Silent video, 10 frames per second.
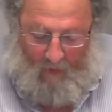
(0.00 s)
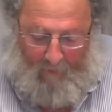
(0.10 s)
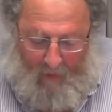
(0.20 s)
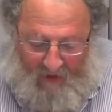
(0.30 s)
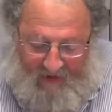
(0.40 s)

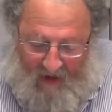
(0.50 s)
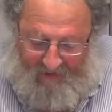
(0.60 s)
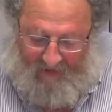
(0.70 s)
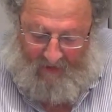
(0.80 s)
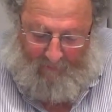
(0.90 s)

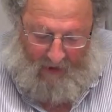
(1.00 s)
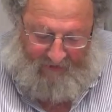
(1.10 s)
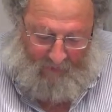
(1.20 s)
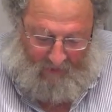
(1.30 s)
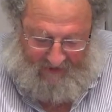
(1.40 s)
Multi-ethnic and
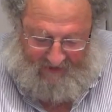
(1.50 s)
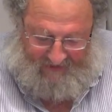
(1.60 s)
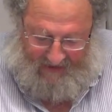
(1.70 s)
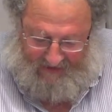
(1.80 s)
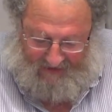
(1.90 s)
multi-religious
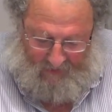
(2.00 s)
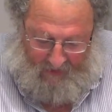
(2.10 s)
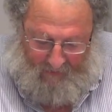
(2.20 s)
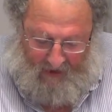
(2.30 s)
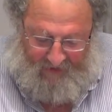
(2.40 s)
settings
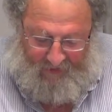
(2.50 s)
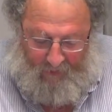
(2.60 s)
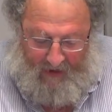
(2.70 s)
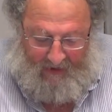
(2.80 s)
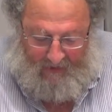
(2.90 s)
around the
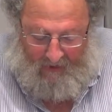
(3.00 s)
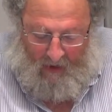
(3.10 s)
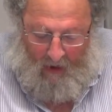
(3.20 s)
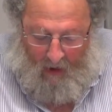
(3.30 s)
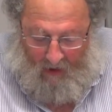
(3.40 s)
Mediterranean
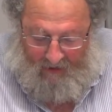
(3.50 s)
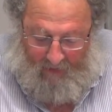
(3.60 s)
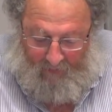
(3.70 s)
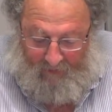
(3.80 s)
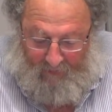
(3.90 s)

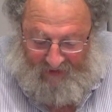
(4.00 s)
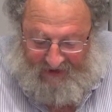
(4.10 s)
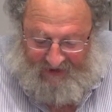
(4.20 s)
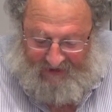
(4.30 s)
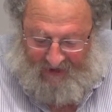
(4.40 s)
enabled
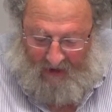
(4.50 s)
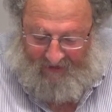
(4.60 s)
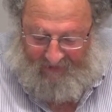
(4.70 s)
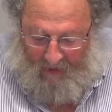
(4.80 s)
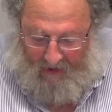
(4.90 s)
musicians,
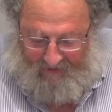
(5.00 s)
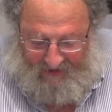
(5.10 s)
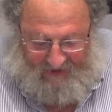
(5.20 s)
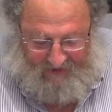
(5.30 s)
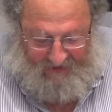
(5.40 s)
artists,
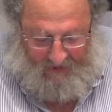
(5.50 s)
politicians,